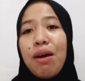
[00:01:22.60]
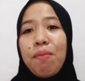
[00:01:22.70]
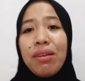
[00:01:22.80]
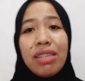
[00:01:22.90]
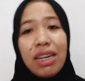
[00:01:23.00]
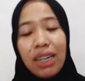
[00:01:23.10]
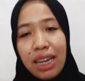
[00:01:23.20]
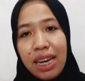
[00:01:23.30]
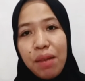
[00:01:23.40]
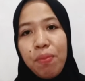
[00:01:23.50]

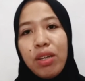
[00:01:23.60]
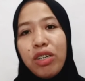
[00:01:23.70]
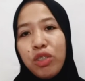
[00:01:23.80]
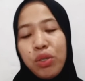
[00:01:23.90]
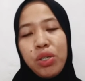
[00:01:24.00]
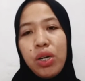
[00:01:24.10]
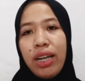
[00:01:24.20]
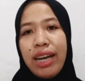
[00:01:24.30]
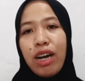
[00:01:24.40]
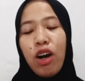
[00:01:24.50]
Basically,
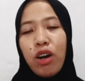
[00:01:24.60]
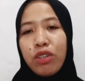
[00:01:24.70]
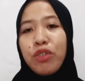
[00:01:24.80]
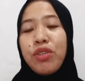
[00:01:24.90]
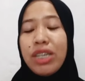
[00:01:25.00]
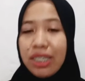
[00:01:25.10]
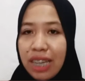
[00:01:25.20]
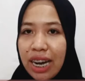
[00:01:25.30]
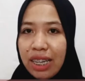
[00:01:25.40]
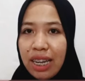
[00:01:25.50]
sociolect or social
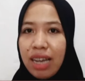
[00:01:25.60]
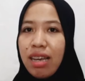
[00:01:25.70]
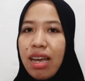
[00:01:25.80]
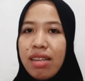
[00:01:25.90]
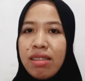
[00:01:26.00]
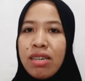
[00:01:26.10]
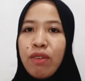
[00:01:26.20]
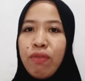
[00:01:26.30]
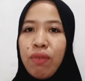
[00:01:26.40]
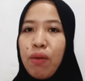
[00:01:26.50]
dialect is a
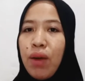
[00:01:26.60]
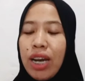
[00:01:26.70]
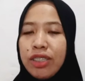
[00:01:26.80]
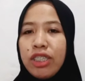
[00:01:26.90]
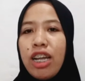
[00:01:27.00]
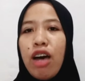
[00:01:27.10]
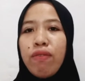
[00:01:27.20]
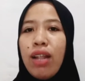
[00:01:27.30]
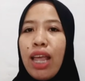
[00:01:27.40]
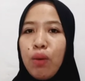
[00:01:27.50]
variation of
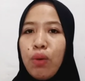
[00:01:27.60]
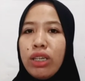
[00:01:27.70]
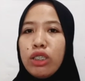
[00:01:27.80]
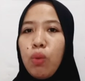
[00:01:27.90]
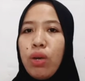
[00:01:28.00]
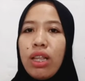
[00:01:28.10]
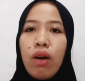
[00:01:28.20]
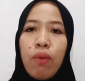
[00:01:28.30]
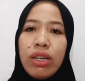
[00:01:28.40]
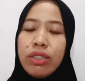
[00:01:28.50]
language with
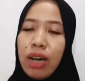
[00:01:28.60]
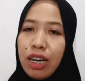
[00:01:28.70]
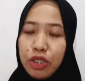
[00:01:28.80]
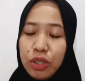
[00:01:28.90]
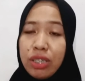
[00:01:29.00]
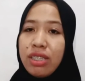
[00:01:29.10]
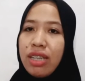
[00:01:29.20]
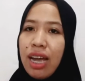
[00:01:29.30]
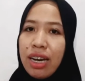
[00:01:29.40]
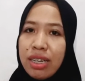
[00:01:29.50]
a regard to the
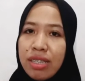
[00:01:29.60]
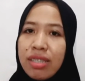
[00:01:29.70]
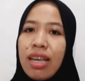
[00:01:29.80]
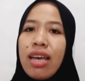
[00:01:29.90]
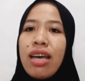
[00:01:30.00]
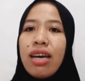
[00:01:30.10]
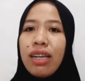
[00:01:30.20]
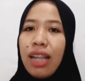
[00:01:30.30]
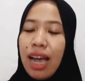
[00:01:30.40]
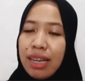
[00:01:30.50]
status,
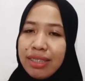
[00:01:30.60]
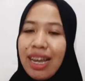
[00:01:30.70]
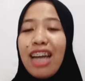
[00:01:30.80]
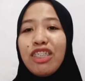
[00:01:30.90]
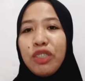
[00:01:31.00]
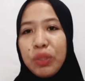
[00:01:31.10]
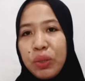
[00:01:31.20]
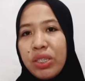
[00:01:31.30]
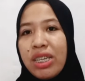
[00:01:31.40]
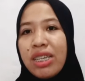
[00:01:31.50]
class, and
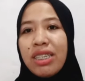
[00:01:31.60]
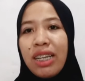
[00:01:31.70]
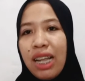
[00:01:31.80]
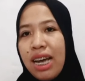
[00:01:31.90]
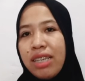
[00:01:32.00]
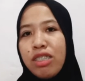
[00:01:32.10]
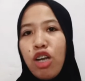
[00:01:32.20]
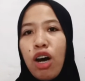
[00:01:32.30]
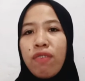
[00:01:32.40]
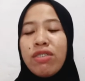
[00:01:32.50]
social class
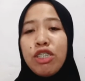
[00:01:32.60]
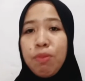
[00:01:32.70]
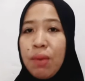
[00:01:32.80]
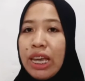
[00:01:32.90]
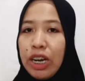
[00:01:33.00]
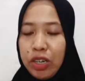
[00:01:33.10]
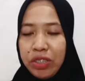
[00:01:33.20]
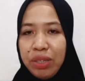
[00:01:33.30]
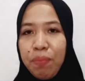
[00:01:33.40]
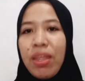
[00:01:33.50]
of the
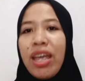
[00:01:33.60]
speakers.